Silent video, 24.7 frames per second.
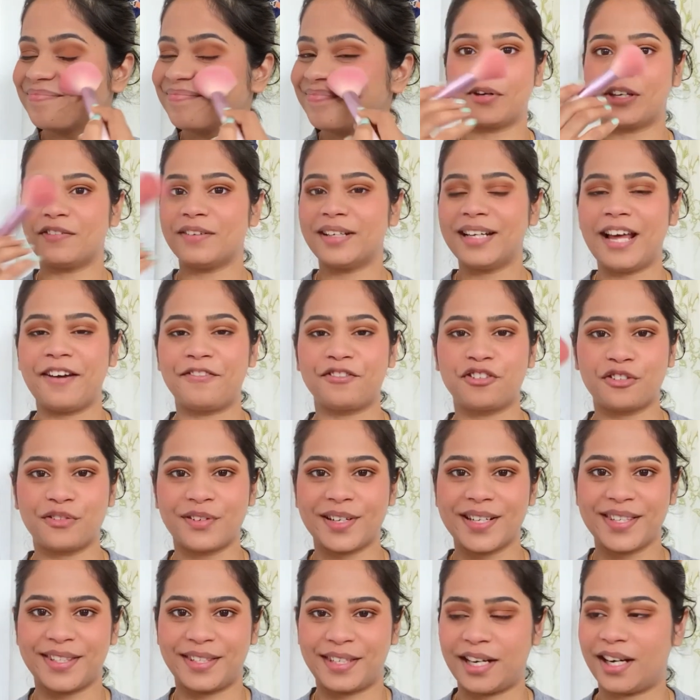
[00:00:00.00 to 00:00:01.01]
Whatever
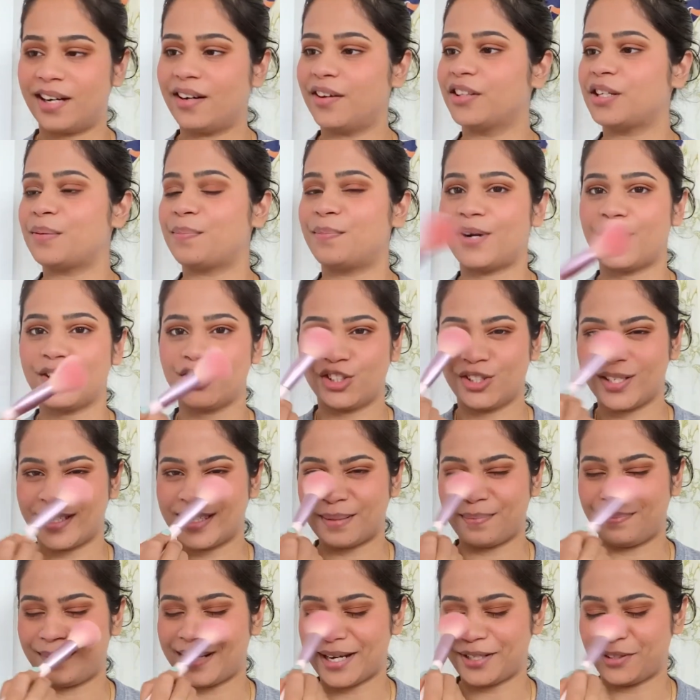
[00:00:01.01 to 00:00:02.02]
leftover is there on the brush,
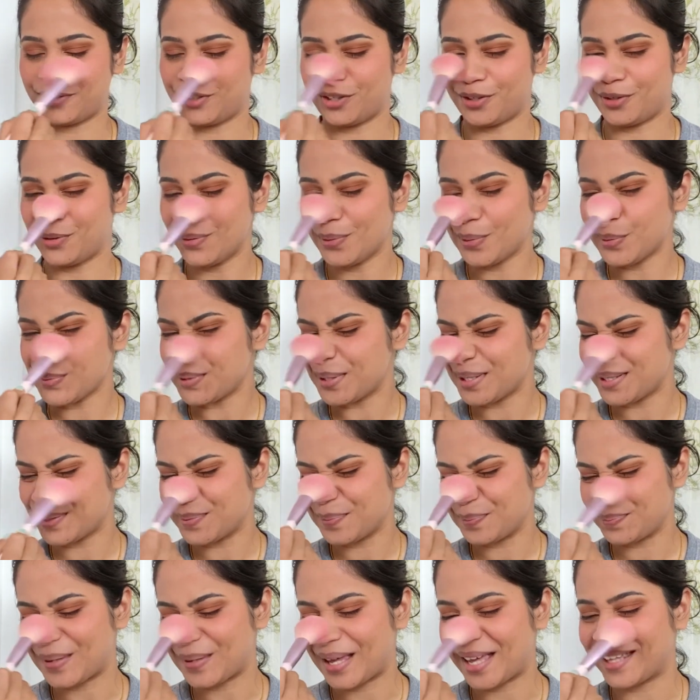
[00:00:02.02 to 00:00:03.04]
just apply it on your nose,
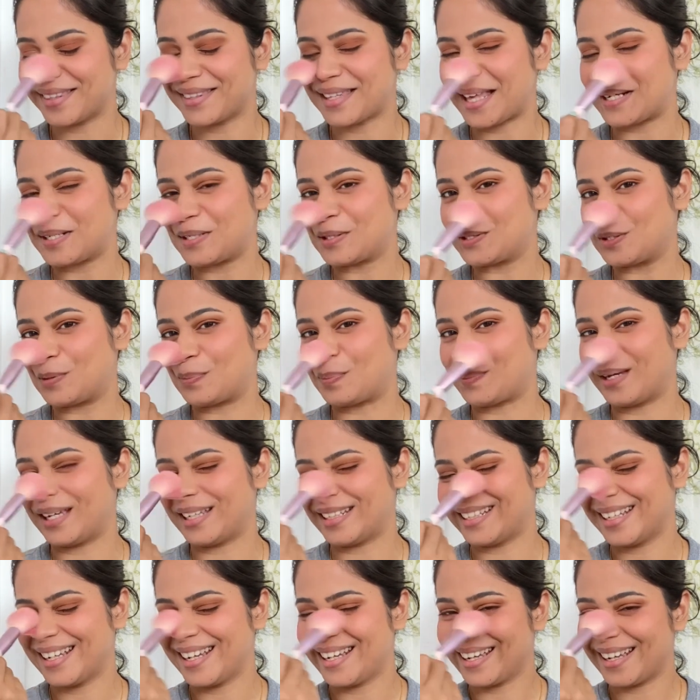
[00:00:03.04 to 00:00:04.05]
and that should be
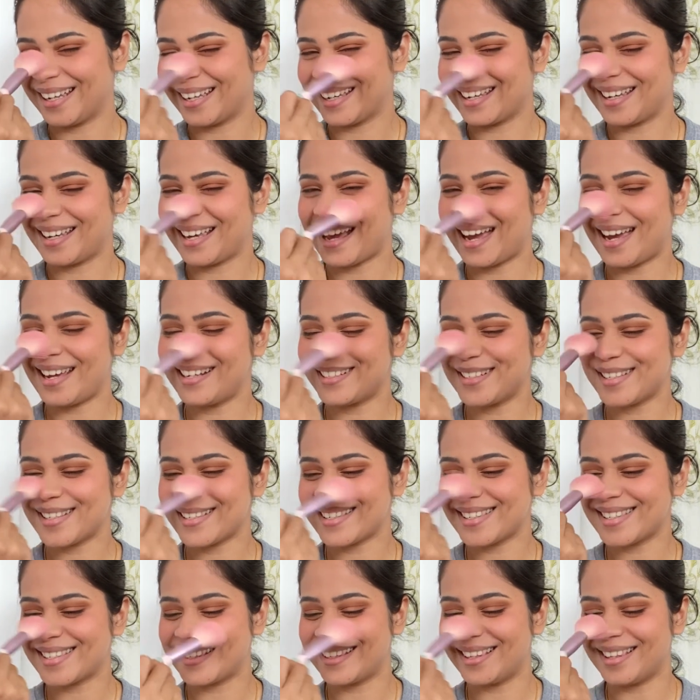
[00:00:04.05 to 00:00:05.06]
it. I
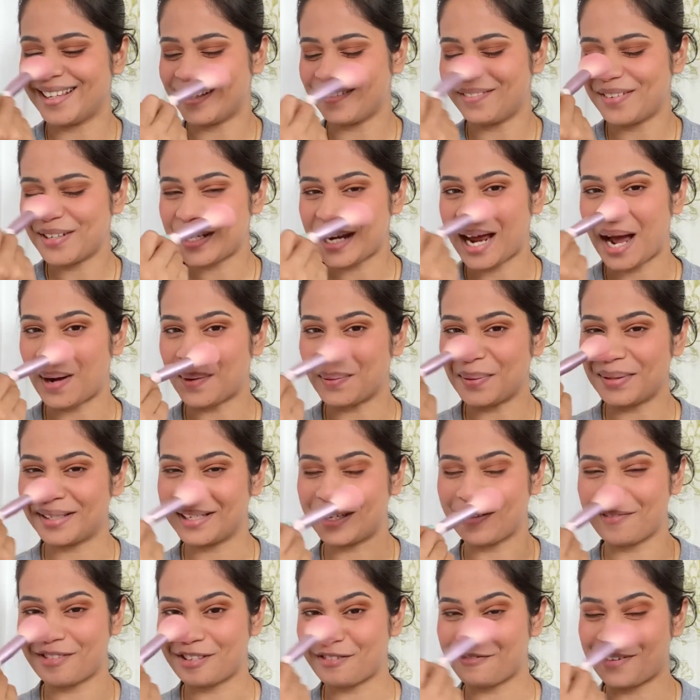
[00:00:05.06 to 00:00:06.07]
just love it how
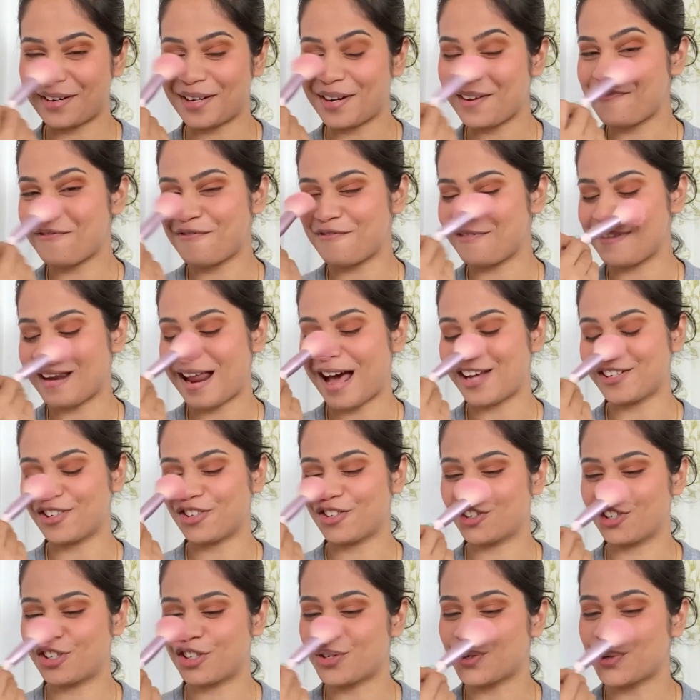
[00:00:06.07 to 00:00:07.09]
it gives a very
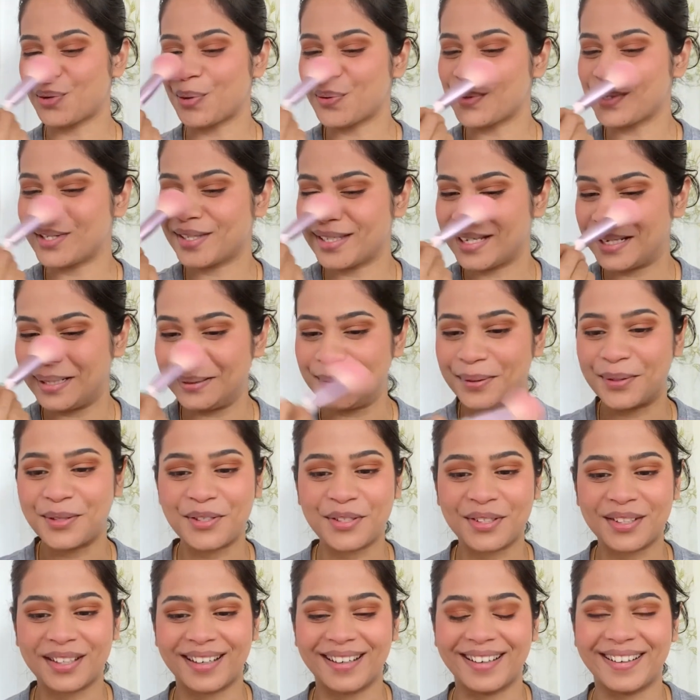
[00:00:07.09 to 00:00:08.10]
flushed, rosy look
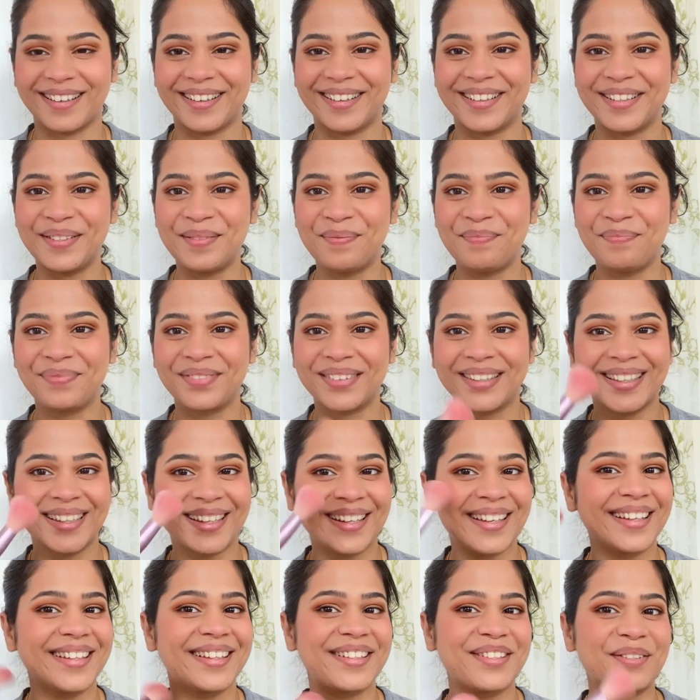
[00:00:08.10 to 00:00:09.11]

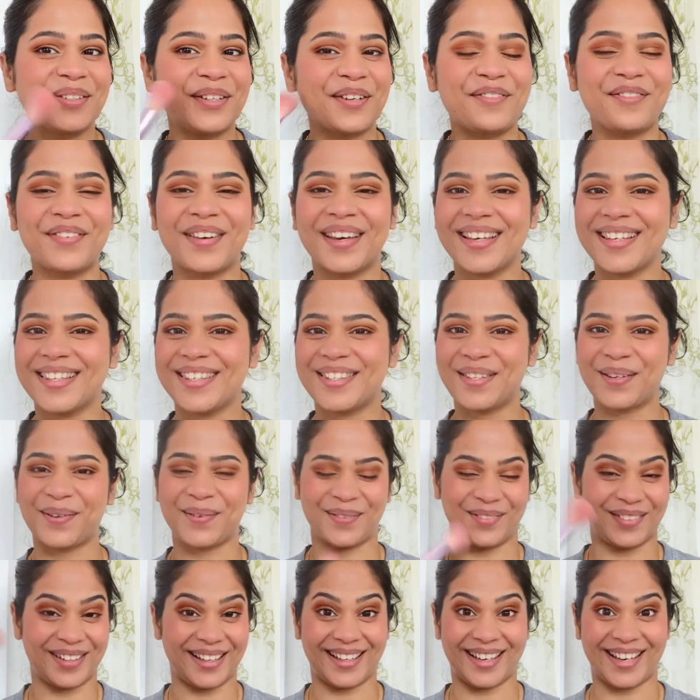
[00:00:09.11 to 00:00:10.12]
to your face.
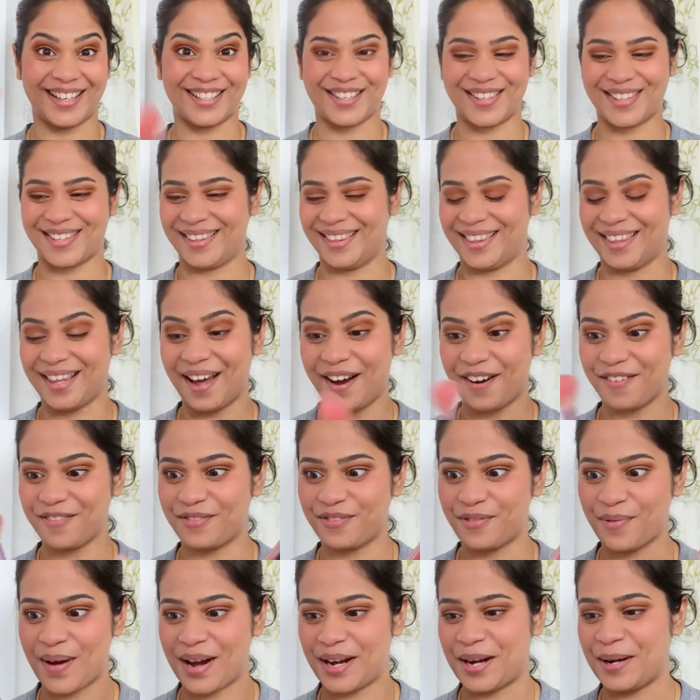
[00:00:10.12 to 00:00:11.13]
So I just
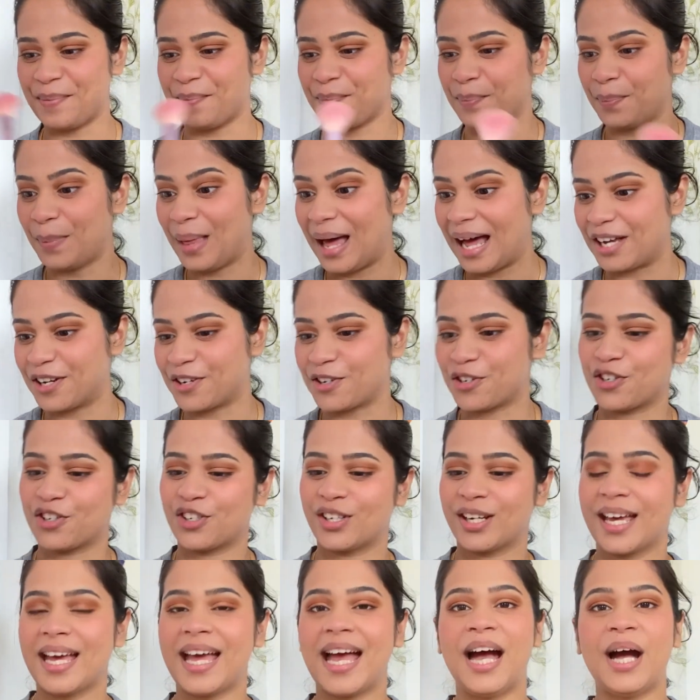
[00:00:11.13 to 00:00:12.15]
love wearing blush.